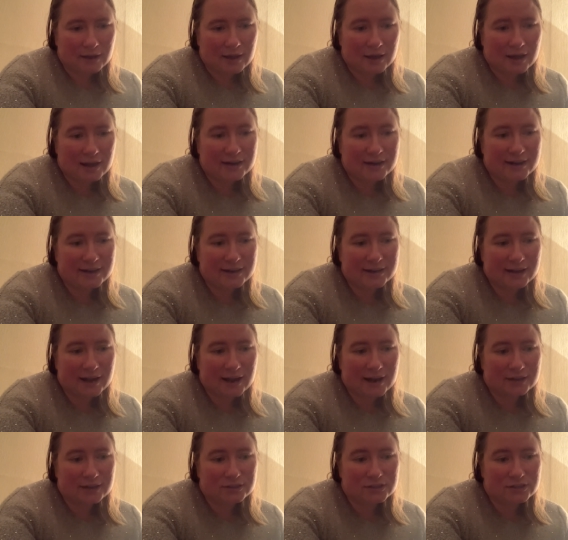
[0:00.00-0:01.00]
and I
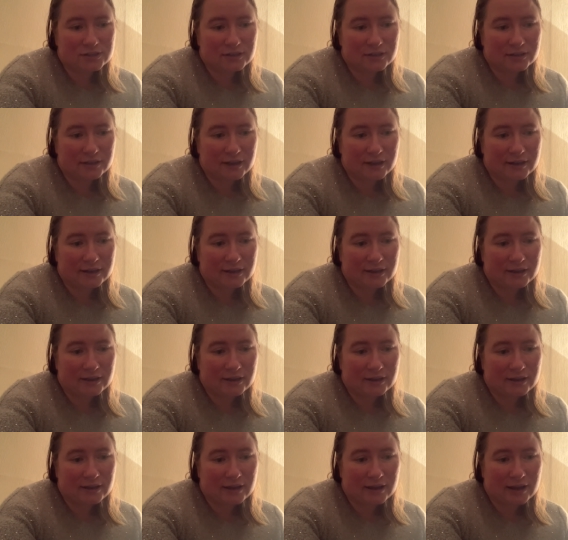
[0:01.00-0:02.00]
actually, uh,
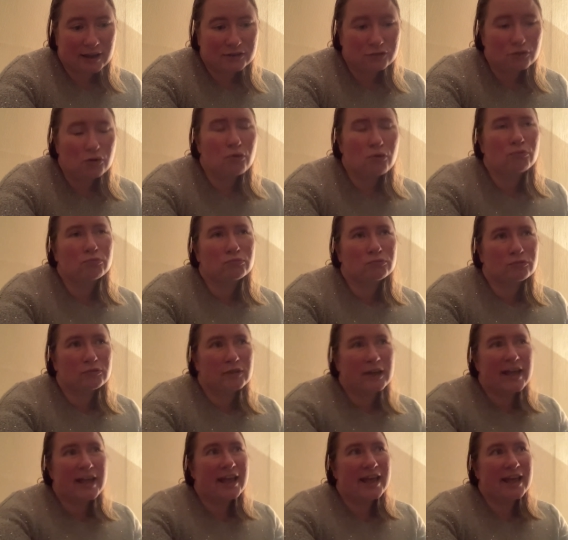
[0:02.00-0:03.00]
I don't
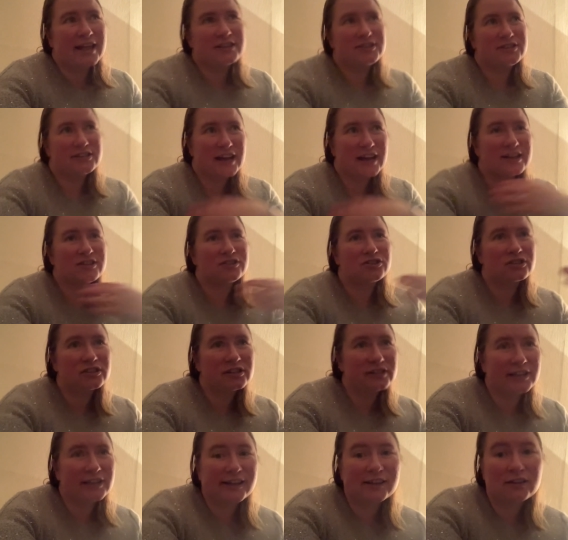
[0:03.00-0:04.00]

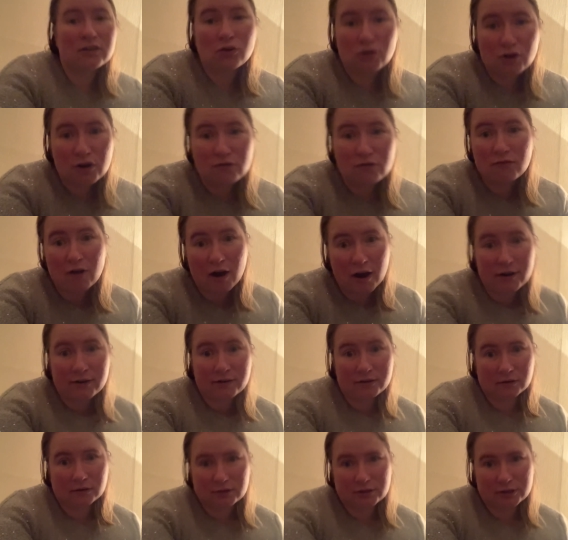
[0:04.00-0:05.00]
intentionally look
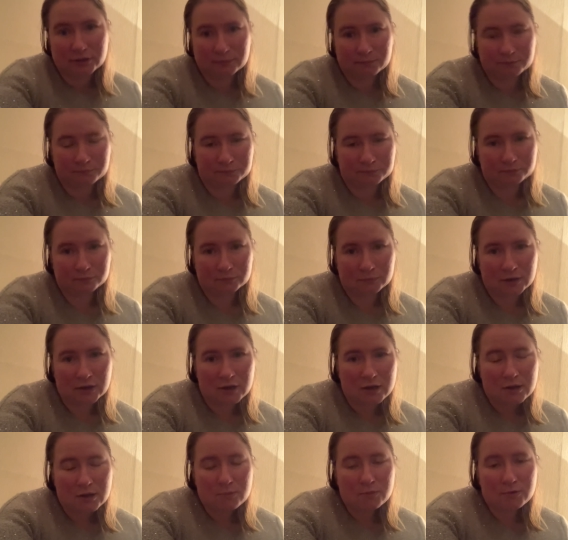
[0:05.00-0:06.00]
around,
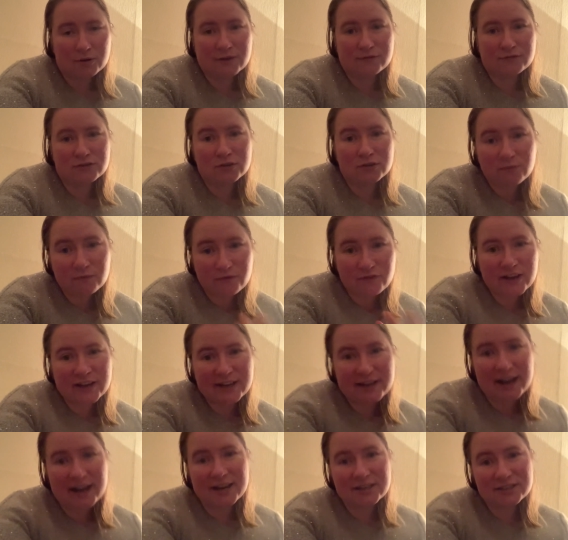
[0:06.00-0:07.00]
but if something
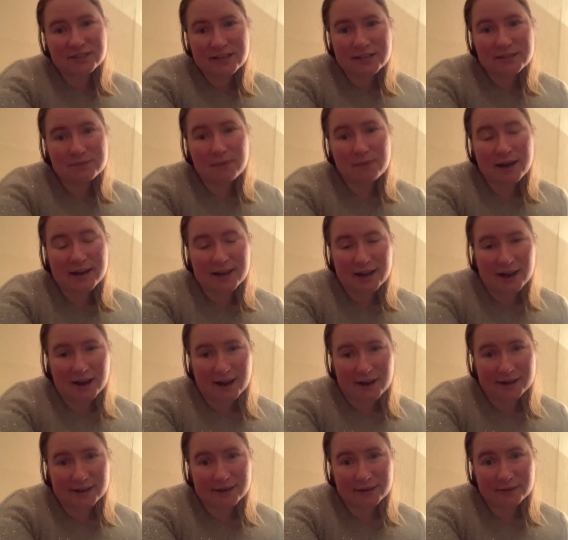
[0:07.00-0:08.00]
catches my
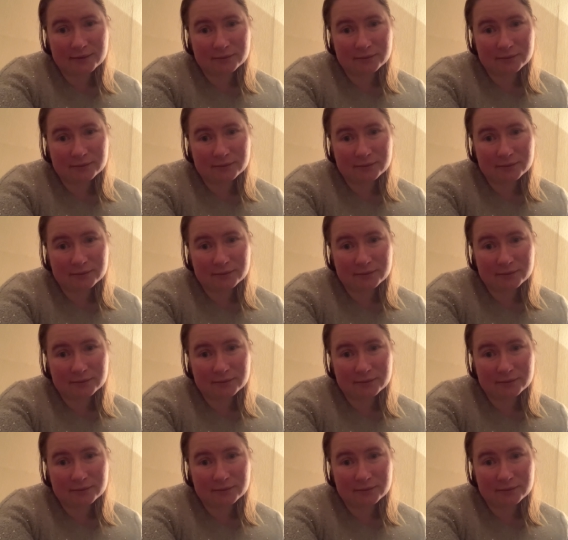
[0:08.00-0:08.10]
eye,